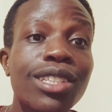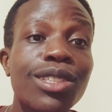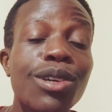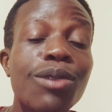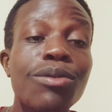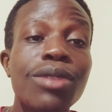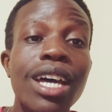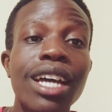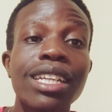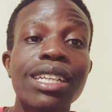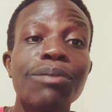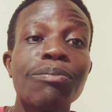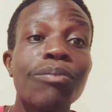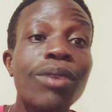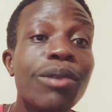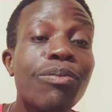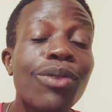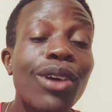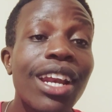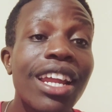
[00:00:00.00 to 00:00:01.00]
assume that
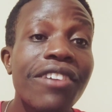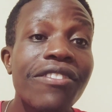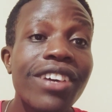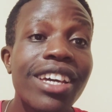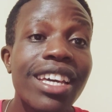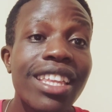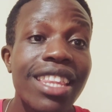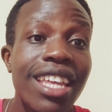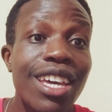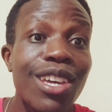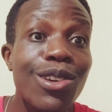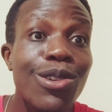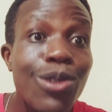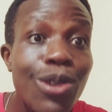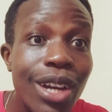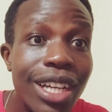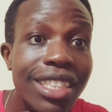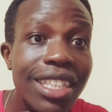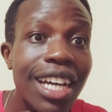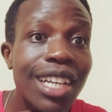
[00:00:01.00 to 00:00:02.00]
people living in the
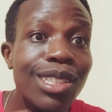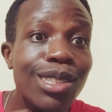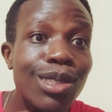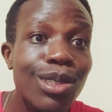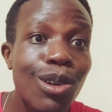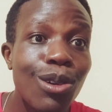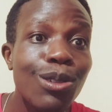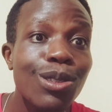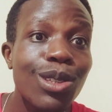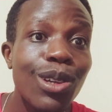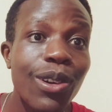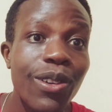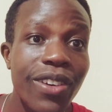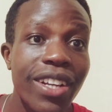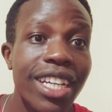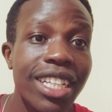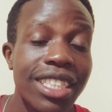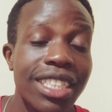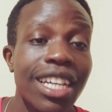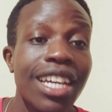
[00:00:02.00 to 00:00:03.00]
US are so, so
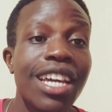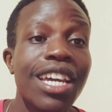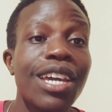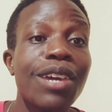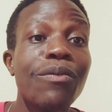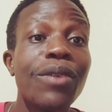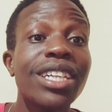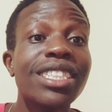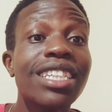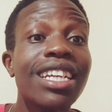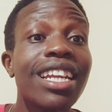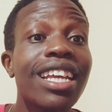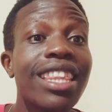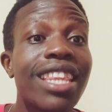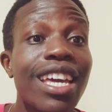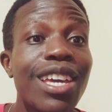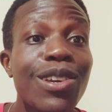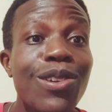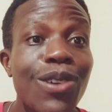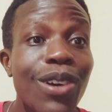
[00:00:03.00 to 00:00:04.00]
rich. Imagine in
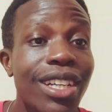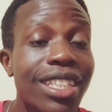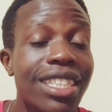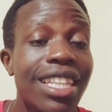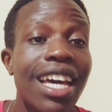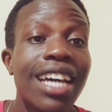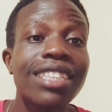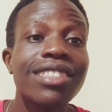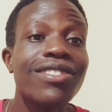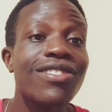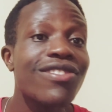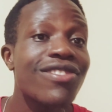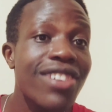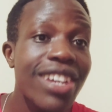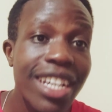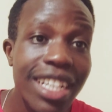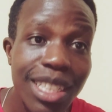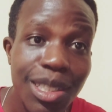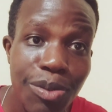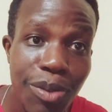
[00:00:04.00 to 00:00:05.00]
the US, there are
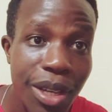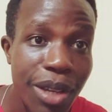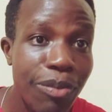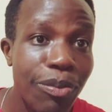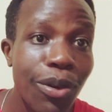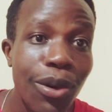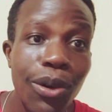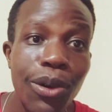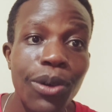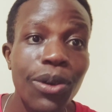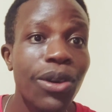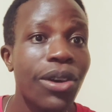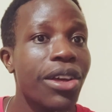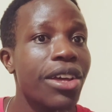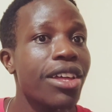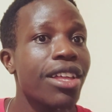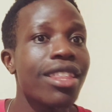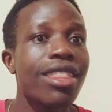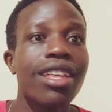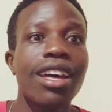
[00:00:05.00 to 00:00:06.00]
street people,
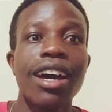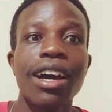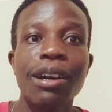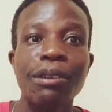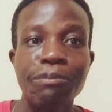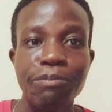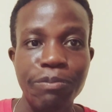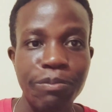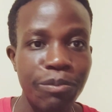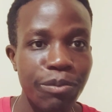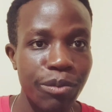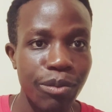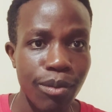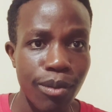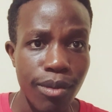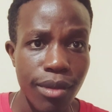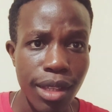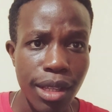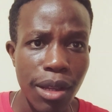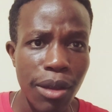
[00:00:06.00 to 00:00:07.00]
there are
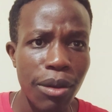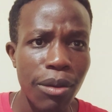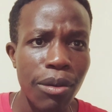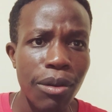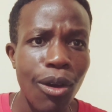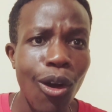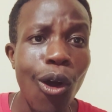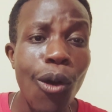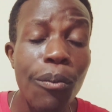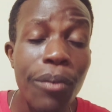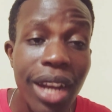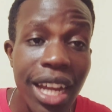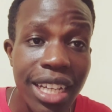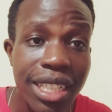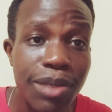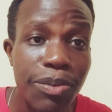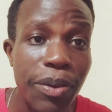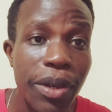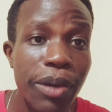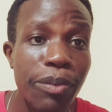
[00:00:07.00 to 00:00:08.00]

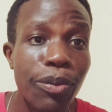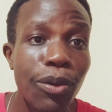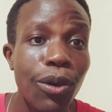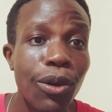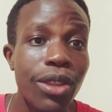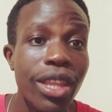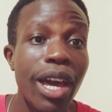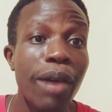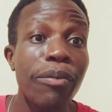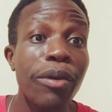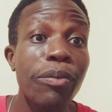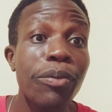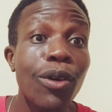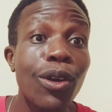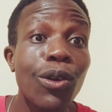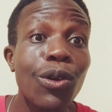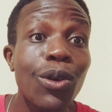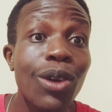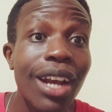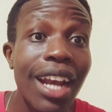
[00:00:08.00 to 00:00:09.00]
homeless people, there are
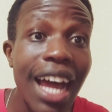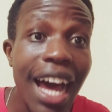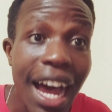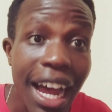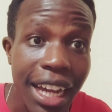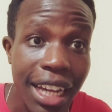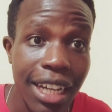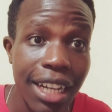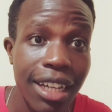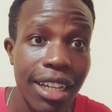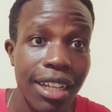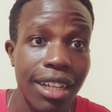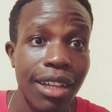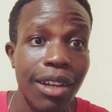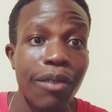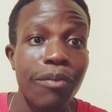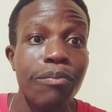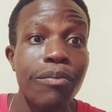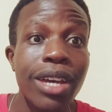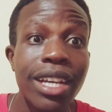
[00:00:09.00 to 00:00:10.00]
people who lack
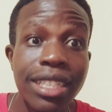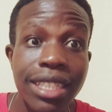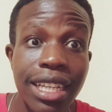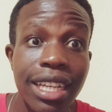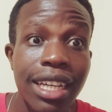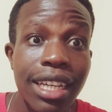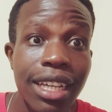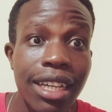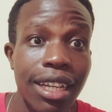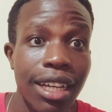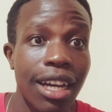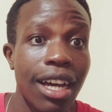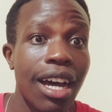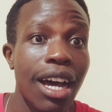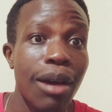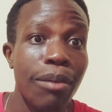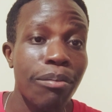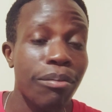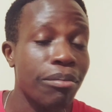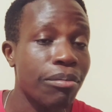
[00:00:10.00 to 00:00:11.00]
basic
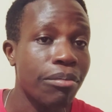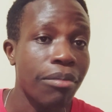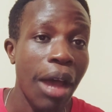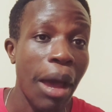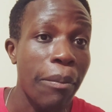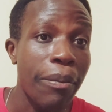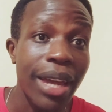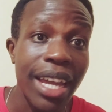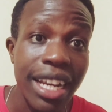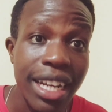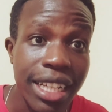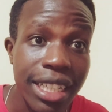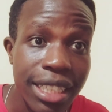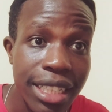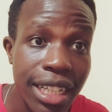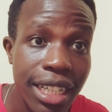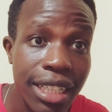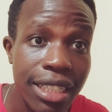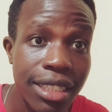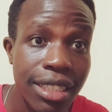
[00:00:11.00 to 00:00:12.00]

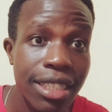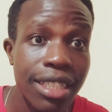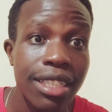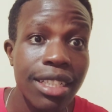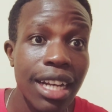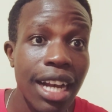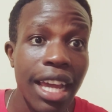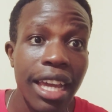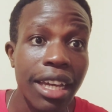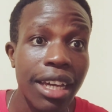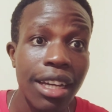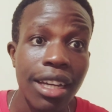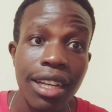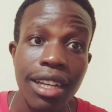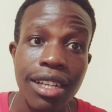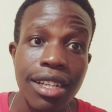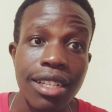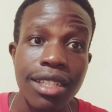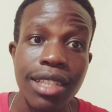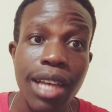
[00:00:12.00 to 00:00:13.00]
amenities, just like
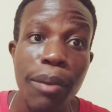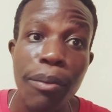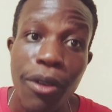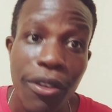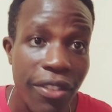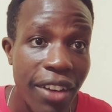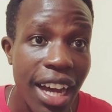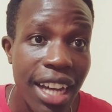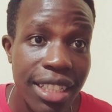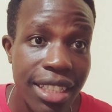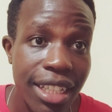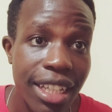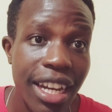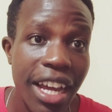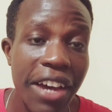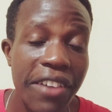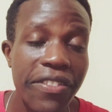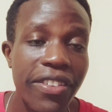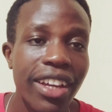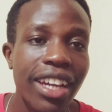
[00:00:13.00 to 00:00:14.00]
some of us
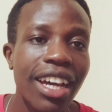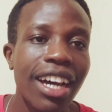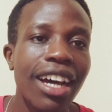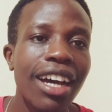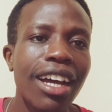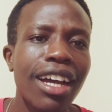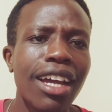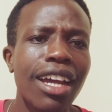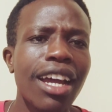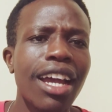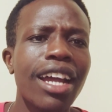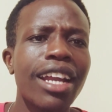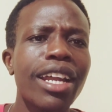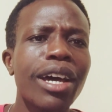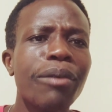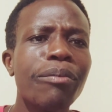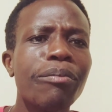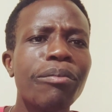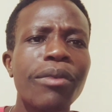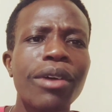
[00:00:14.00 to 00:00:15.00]
in Africa.
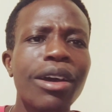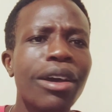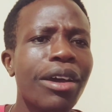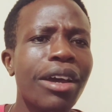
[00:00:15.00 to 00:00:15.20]
And